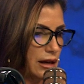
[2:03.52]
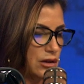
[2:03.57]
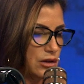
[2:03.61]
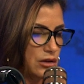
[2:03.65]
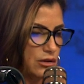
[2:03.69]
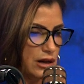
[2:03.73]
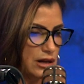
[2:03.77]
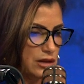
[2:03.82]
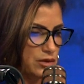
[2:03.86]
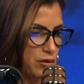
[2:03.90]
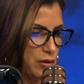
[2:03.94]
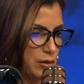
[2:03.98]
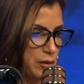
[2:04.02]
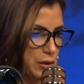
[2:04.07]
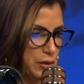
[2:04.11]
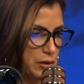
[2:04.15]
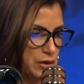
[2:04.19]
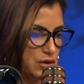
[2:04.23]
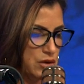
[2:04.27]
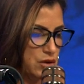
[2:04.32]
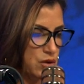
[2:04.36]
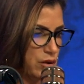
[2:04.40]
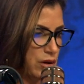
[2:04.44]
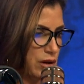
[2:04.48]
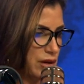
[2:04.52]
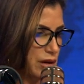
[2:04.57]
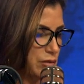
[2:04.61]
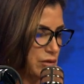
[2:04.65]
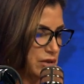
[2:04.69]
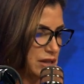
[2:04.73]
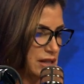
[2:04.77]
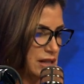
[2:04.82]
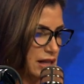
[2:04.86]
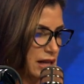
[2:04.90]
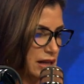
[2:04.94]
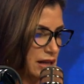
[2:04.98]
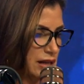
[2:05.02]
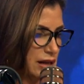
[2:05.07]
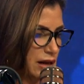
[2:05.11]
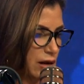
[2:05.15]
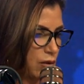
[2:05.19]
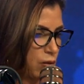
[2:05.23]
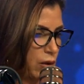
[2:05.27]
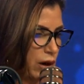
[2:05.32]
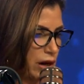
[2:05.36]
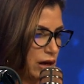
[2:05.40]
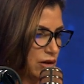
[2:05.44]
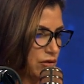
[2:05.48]
you guys remember the story they were standing there
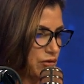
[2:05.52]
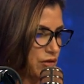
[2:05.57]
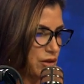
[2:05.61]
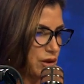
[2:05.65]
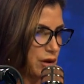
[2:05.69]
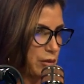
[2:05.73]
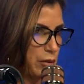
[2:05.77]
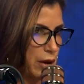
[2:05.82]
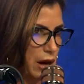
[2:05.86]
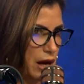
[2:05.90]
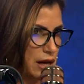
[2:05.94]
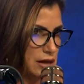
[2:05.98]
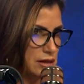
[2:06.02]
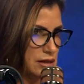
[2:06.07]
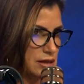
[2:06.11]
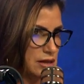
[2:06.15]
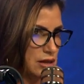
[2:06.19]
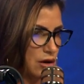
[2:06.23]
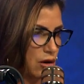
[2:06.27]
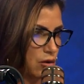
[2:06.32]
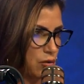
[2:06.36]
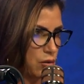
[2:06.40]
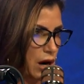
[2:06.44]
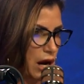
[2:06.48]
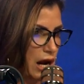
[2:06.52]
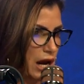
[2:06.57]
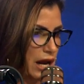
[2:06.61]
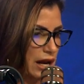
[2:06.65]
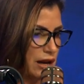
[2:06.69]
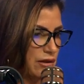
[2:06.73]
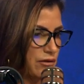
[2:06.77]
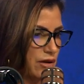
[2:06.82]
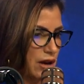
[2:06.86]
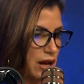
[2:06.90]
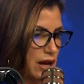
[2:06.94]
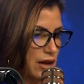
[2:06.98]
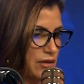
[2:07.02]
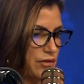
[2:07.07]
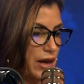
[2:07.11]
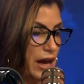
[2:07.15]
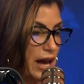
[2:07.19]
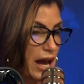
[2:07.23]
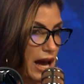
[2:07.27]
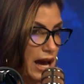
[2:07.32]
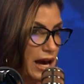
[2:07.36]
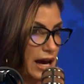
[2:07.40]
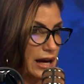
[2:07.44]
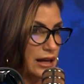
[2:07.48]
waiting for the bus to arrive they
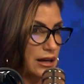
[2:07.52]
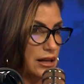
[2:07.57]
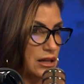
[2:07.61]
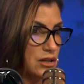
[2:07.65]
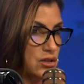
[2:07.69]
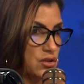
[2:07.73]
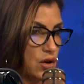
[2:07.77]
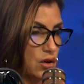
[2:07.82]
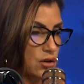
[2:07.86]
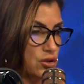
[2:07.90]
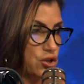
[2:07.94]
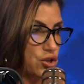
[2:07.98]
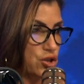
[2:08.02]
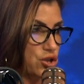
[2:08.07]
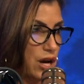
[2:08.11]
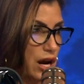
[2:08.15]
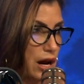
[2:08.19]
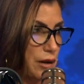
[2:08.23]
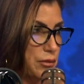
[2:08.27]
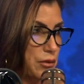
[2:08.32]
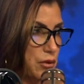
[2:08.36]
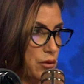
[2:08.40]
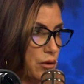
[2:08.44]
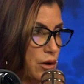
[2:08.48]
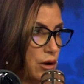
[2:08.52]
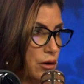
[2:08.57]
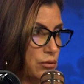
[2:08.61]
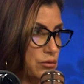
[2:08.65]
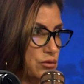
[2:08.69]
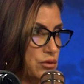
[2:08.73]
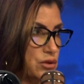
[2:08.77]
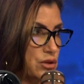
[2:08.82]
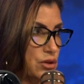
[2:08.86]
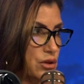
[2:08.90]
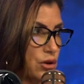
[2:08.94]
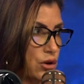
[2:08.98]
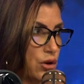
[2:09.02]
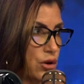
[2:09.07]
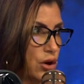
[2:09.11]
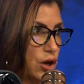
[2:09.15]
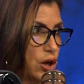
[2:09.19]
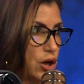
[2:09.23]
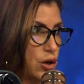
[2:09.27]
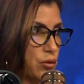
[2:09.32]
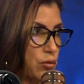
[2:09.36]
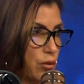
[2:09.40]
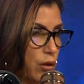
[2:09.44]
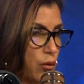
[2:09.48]
had adult chaperones
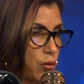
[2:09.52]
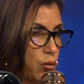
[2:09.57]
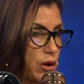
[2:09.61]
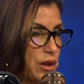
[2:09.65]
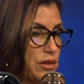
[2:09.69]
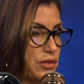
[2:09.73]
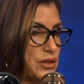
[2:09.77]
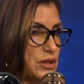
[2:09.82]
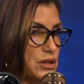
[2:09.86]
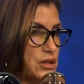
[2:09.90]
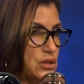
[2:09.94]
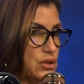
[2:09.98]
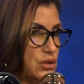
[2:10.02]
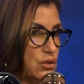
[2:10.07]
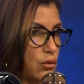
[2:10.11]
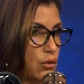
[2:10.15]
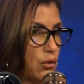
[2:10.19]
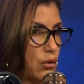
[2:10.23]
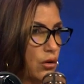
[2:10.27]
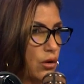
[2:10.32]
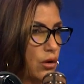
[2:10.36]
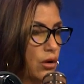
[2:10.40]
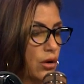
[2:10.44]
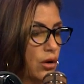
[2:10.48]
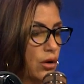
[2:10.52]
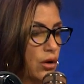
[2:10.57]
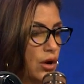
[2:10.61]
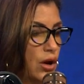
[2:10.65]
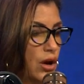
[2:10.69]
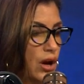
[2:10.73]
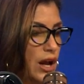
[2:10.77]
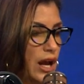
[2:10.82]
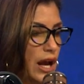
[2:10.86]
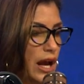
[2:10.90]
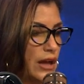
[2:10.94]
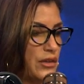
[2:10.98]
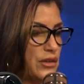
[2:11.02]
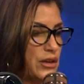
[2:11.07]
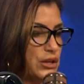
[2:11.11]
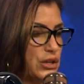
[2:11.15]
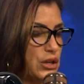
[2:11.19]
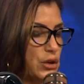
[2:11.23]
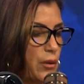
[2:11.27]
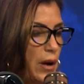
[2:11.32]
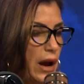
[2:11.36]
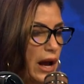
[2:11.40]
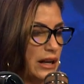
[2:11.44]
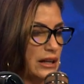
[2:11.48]
who were with the school and then
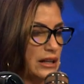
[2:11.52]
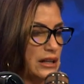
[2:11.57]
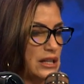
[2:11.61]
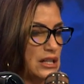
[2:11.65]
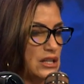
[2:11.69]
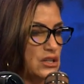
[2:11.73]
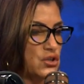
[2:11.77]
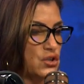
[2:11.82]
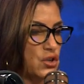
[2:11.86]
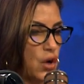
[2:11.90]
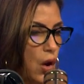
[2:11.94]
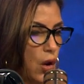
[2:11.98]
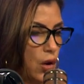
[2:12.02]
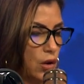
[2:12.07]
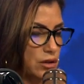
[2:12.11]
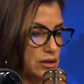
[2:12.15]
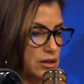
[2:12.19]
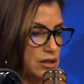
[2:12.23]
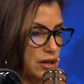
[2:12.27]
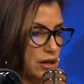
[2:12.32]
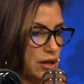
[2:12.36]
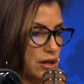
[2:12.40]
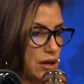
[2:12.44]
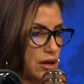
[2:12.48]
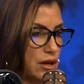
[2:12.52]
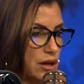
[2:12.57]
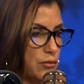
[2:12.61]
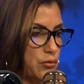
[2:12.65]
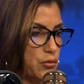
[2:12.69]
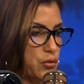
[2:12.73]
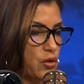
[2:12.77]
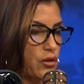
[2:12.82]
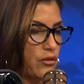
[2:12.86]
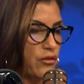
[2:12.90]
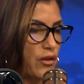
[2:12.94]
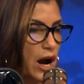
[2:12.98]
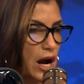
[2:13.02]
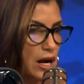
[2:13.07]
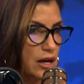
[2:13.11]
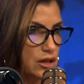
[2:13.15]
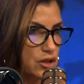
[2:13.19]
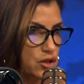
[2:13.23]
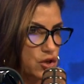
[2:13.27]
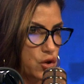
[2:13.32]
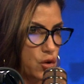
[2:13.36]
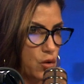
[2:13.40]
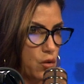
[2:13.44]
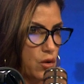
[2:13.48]
you had an adult
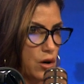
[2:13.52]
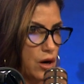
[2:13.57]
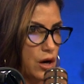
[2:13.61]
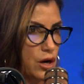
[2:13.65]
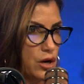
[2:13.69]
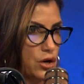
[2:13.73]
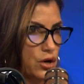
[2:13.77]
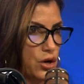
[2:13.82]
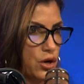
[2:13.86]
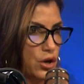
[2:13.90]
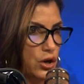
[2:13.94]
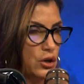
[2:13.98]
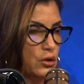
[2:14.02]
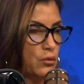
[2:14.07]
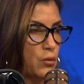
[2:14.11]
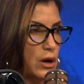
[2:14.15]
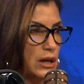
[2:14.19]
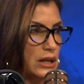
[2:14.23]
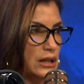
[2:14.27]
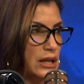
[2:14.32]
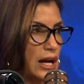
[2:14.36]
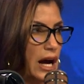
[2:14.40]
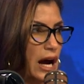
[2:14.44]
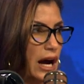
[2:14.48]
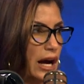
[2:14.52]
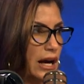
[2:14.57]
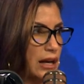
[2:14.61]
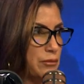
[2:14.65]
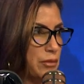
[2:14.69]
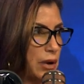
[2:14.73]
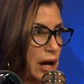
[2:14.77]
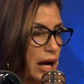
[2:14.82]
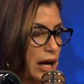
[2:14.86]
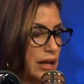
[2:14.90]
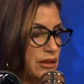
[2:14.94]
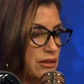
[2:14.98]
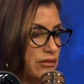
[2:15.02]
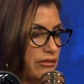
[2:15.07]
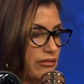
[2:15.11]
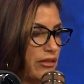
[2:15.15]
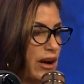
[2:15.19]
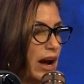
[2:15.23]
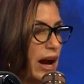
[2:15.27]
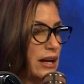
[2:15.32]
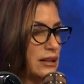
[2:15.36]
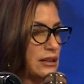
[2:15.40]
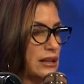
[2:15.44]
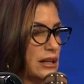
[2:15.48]
provocateur who wanted to hide behind the
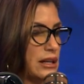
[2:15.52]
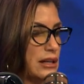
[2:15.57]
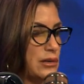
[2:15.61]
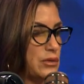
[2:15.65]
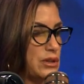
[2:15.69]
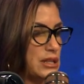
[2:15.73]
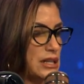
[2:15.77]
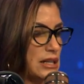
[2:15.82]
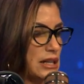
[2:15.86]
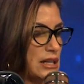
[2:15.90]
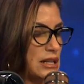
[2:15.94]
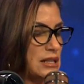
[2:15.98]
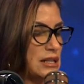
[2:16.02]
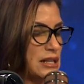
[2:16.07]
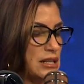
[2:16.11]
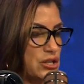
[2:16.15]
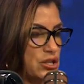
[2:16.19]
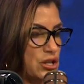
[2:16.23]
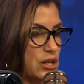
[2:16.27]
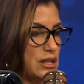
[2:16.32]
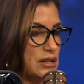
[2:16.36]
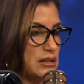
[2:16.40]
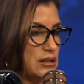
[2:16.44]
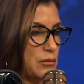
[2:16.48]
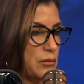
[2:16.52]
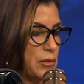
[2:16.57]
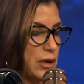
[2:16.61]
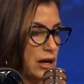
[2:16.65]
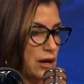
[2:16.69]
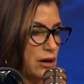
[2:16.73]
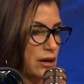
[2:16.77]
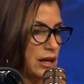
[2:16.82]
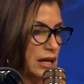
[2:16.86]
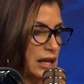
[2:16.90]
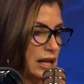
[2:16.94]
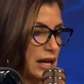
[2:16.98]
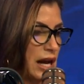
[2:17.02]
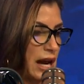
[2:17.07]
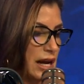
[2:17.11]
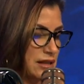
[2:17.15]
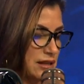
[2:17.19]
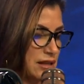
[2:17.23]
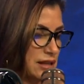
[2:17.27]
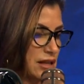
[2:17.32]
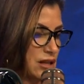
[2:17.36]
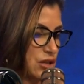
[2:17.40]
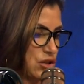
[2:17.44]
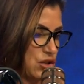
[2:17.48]
fact that he was an indigenous american
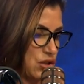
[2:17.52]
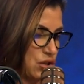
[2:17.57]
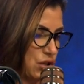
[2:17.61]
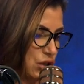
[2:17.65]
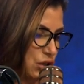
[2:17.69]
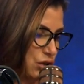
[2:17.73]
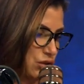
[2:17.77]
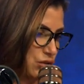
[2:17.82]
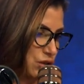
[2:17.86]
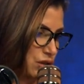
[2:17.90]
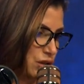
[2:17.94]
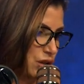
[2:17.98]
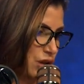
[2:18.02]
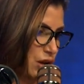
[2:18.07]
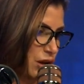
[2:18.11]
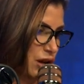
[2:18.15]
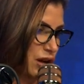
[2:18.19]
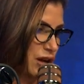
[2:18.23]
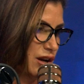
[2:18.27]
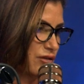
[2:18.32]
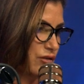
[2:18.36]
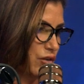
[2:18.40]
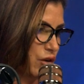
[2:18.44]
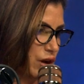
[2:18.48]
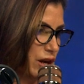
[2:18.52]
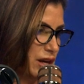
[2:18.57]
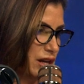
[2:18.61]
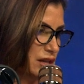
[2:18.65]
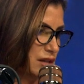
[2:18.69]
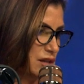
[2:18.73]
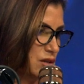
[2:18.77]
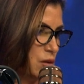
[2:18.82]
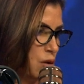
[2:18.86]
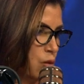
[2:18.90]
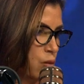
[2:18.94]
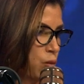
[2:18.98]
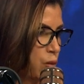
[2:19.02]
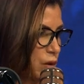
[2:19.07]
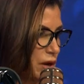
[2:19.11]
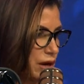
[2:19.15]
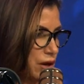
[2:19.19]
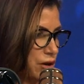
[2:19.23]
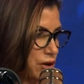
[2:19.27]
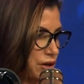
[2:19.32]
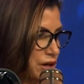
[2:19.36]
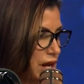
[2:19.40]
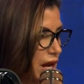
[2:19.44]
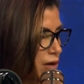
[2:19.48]
as an excuse for his
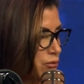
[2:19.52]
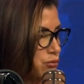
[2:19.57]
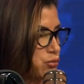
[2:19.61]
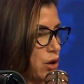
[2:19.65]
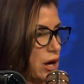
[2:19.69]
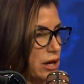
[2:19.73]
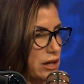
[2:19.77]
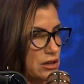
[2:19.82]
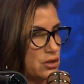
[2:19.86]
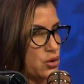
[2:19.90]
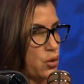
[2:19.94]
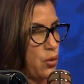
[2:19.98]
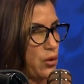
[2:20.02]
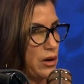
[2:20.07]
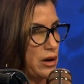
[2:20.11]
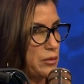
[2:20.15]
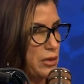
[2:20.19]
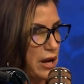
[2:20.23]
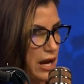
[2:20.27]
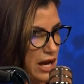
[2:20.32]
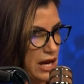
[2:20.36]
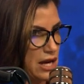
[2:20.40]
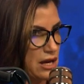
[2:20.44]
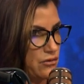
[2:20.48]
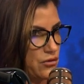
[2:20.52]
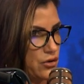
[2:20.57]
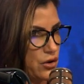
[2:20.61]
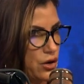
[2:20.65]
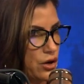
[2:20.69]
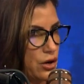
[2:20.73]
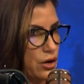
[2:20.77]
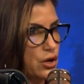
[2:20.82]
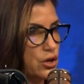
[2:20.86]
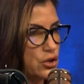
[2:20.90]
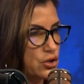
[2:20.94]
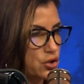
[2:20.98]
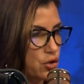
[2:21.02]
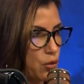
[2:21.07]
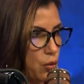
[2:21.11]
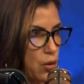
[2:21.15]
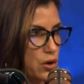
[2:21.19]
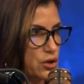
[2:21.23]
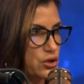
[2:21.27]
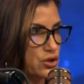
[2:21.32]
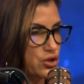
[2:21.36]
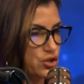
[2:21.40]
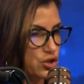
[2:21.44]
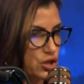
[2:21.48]
weird and predatory behavior
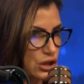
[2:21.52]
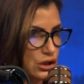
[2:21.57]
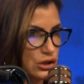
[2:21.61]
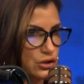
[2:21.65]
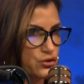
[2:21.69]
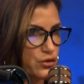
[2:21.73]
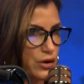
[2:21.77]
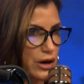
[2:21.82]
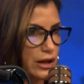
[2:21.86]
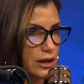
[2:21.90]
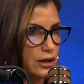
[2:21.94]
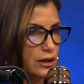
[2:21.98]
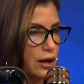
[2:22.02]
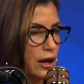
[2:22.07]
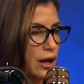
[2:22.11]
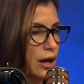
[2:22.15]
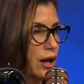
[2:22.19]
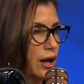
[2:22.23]
towards children